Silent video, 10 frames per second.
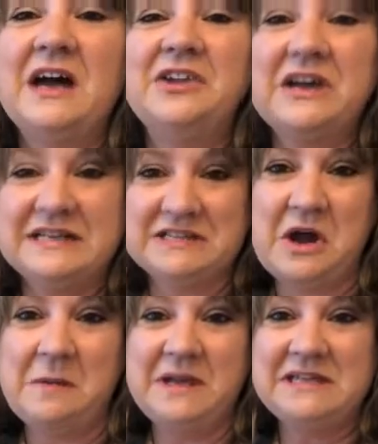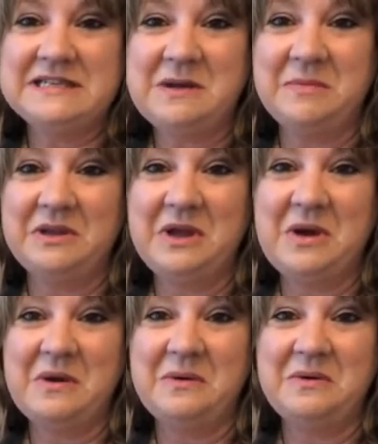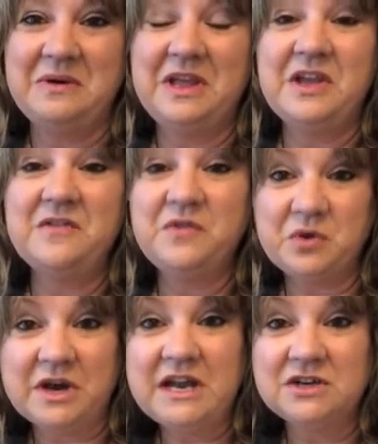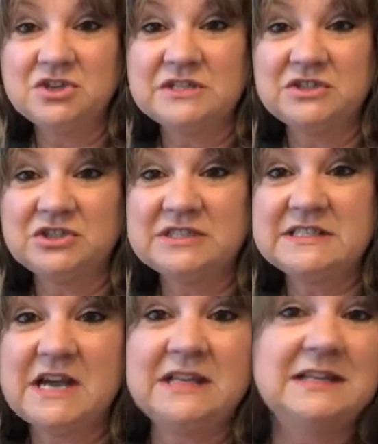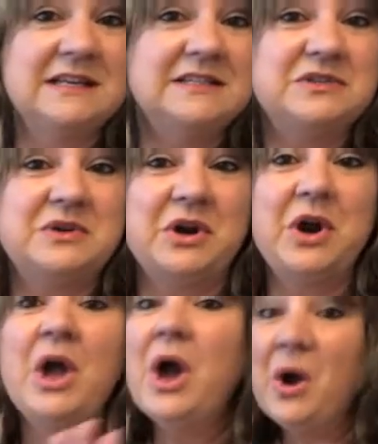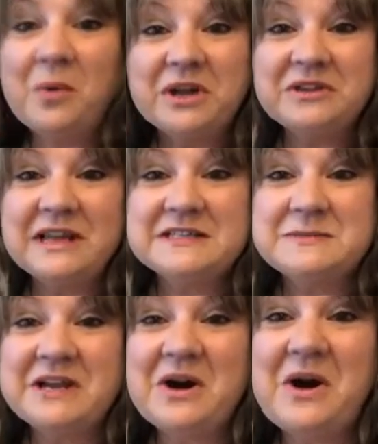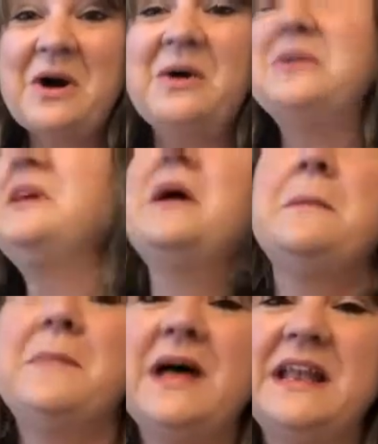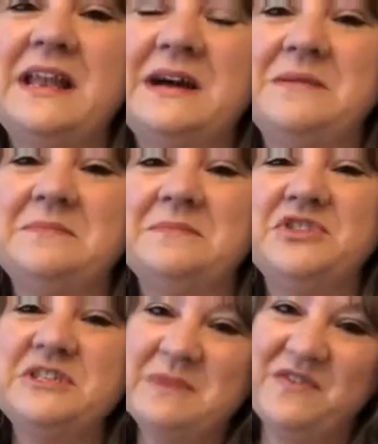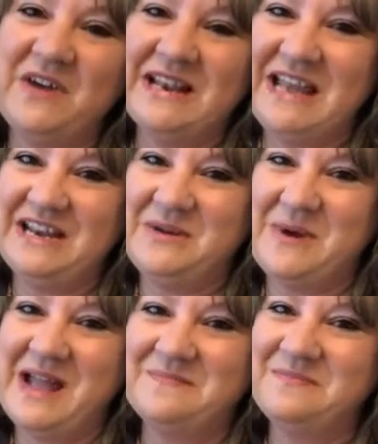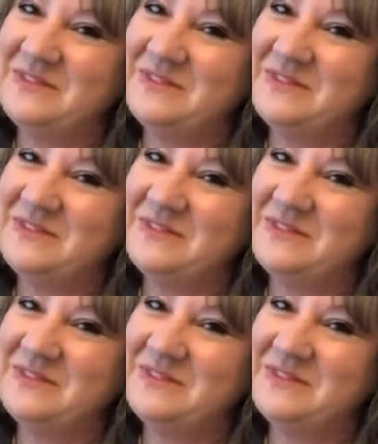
You guys comment down below if you're a hairdresser or a stylist or what you like to be called, but she's my friend anyway.